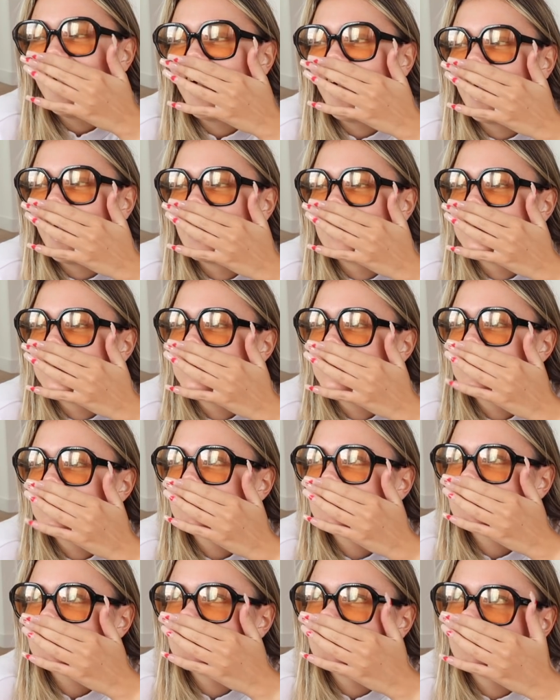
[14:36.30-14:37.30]
and
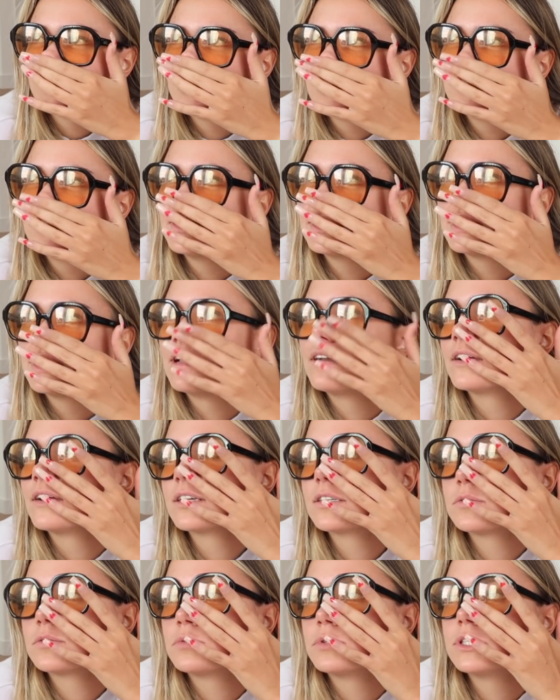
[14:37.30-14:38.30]
one of his
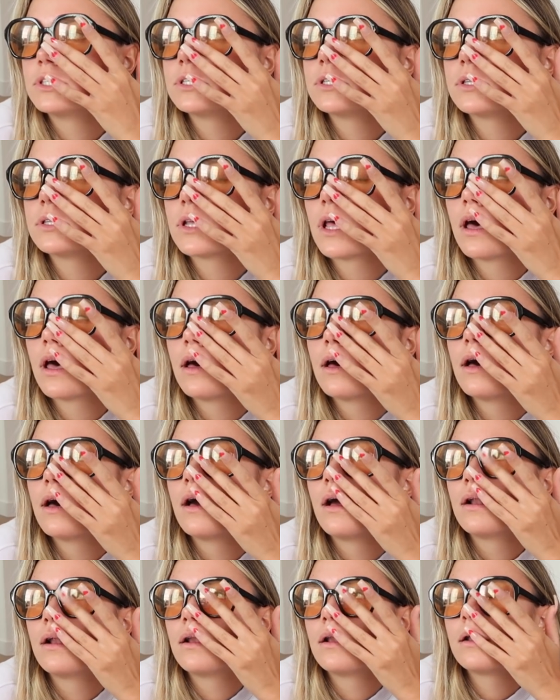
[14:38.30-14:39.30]
lyrics was
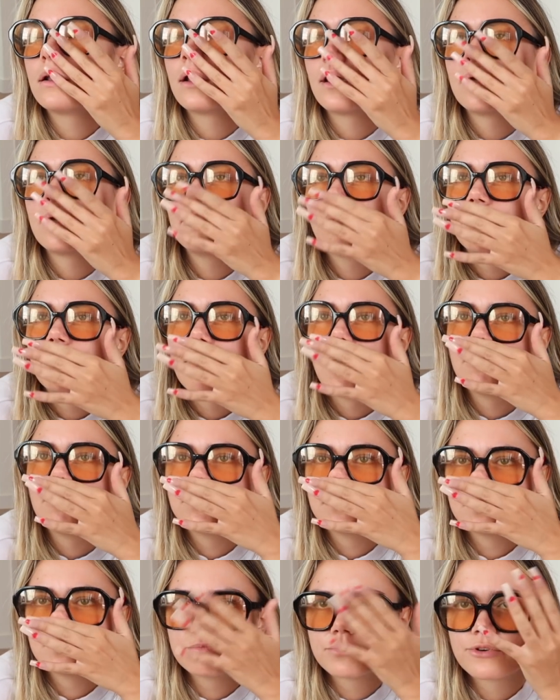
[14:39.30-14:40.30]
like,
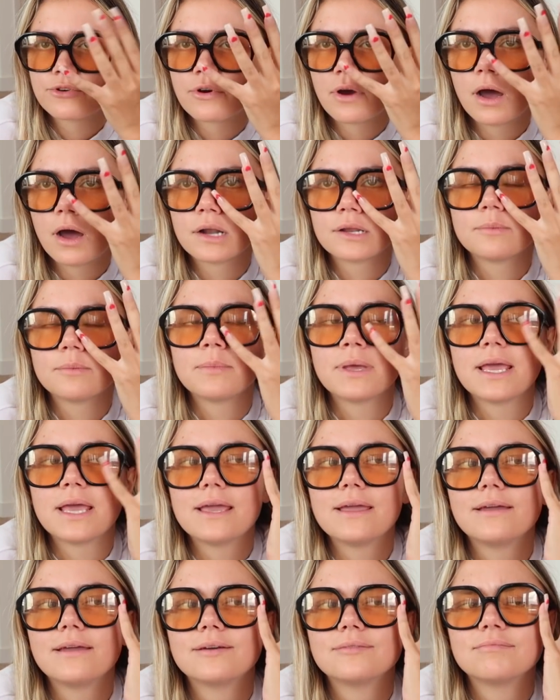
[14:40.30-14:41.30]
mum's proud of
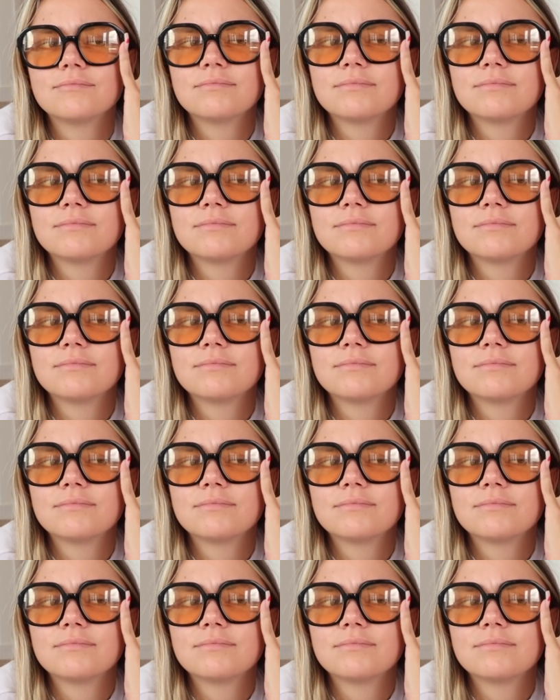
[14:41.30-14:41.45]
me.